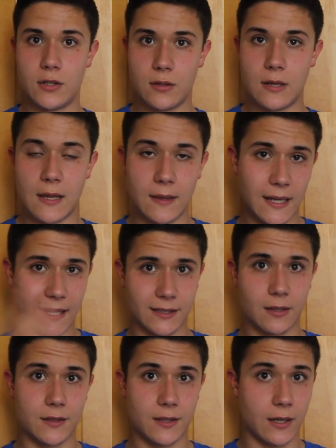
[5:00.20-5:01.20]
and the next
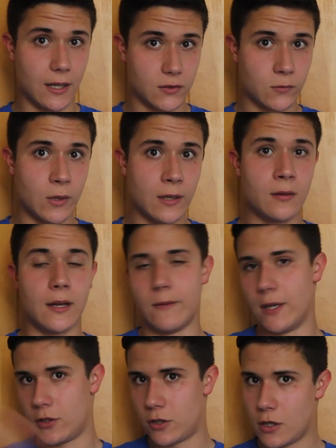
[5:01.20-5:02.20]
card is going to cost 1, and
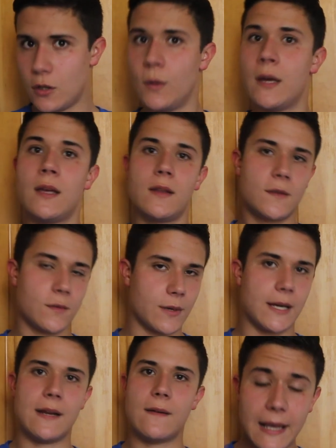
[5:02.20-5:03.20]
then 2,
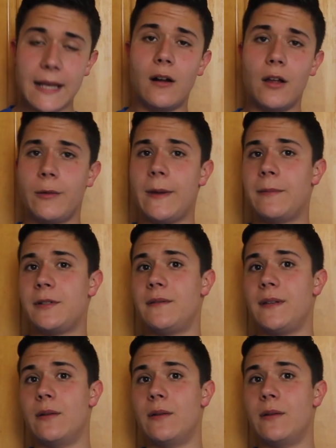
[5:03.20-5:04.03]
3, and all the way up to the